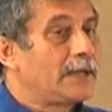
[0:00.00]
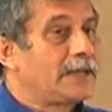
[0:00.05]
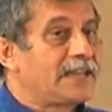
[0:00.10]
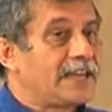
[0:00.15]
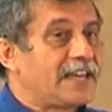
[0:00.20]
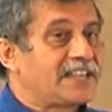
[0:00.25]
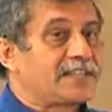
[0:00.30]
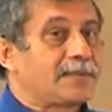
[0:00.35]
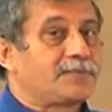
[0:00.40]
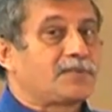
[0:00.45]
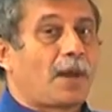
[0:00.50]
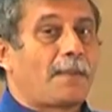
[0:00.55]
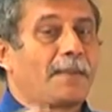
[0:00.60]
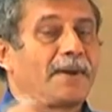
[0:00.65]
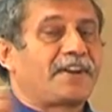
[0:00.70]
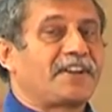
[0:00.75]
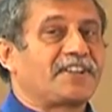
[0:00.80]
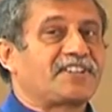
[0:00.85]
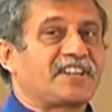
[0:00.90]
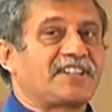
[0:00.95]
Yes, if
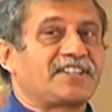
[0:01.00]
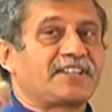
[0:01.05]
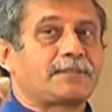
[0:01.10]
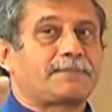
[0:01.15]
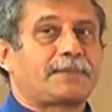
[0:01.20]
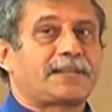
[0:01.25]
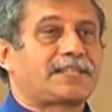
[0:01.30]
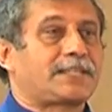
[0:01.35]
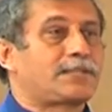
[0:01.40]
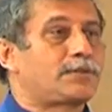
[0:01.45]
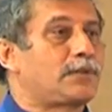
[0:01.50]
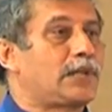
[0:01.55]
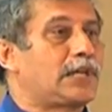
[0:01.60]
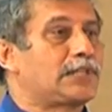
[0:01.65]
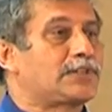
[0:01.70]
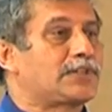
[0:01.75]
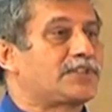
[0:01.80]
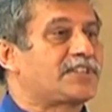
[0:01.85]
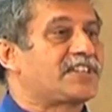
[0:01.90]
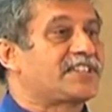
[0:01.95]
geometry changes, basis will
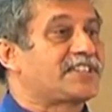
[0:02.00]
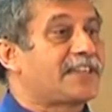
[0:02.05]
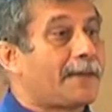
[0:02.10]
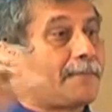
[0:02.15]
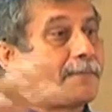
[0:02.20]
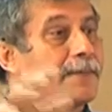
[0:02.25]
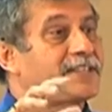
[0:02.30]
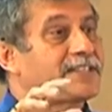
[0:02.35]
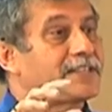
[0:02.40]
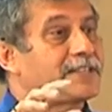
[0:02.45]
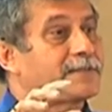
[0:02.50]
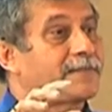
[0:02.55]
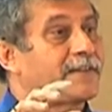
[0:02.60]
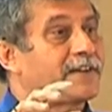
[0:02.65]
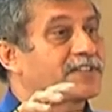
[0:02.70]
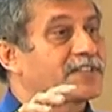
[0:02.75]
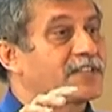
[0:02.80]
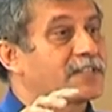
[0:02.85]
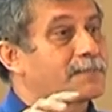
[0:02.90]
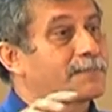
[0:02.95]
also change. Same basis
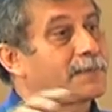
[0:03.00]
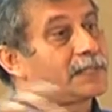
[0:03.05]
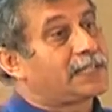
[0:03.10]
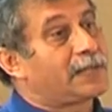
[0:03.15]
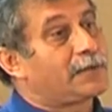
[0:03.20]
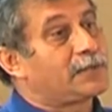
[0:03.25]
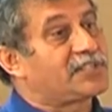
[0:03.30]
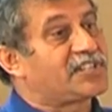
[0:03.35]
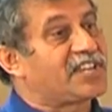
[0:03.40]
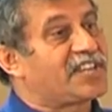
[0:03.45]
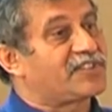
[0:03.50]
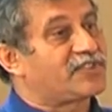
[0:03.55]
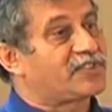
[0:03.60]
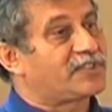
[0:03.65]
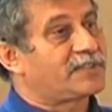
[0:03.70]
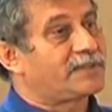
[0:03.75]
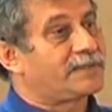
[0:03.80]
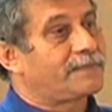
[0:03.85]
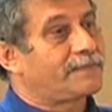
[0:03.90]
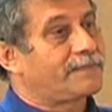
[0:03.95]
functions, but they will
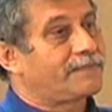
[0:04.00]
change.